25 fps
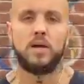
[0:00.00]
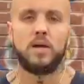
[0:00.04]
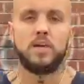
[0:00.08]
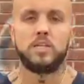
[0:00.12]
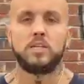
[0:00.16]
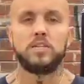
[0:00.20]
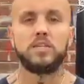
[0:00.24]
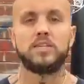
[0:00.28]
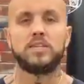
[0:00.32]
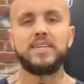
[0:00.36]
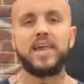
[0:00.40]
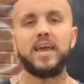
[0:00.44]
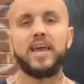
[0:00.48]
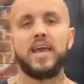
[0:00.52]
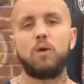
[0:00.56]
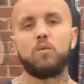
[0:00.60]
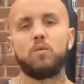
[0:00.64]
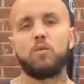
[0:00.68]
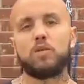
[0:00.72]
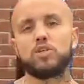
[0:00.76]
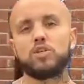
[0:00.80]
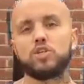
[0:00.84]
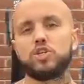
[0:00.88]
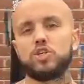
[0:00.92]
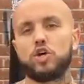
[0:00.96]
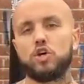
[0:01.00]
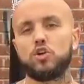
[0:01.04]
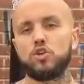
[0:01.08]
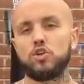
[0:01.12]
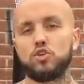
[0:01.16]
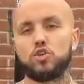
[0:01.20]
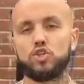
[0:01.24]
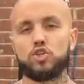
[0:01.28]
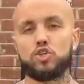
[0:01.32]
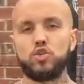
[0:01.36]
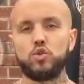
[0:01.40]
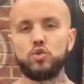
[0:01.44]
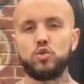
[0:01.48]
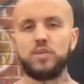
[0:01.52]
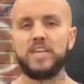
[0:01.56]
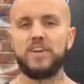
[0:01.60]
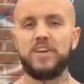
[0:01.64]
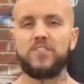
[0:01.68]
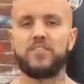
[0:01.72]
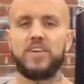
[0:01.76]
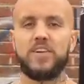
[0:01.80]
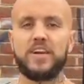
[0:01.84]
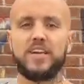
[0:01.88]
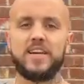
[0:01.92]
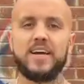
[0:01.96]
Today I will show you two
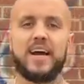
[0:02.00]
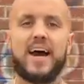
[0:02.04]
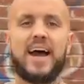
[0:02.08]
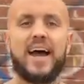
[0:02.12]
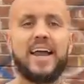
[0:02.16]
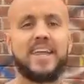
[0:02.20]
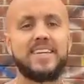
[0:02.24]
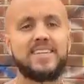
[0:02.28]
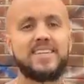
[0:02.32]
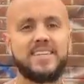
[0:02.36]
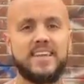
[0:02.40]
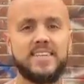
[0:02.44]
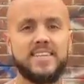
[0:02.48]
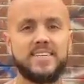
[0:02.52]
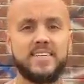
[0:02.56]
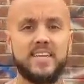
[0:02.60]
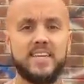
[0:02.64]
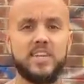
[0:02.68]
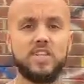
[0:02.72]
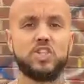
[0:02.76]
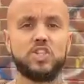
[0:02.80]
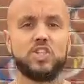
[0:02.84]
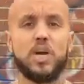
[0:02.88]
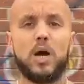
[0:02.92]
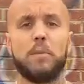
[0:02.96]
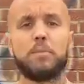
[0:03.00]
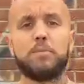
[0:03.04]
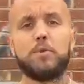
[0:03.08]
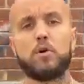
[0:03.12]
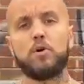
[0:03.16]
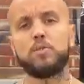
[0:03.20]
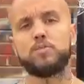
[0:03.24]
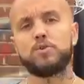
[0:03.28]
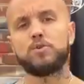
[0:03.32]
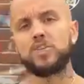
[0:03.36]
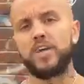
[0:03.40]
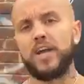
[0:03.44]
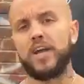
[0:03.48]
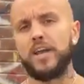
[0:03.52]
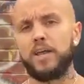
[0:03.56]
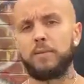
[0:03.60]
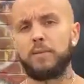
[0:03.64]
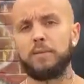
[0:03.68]
different high intensity jump rope training